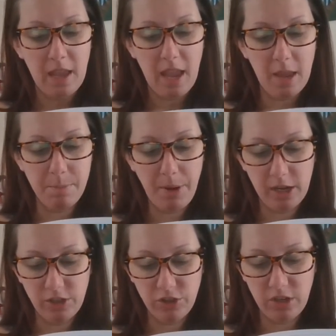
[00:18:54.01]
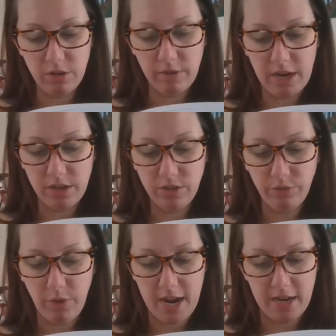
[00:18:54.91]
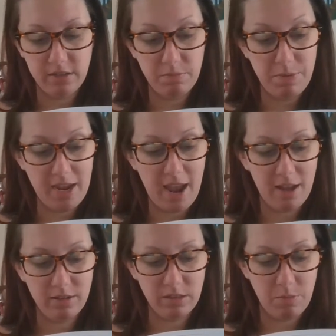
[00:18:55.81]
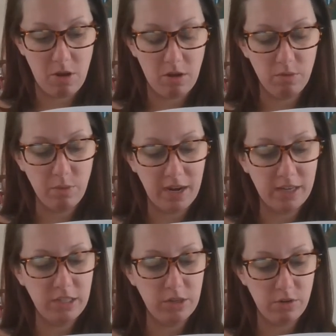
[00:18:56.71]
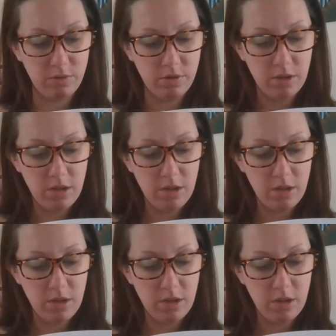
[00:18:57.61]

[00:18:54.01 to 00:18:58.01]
and punished in a range of ways, big and small, when I do.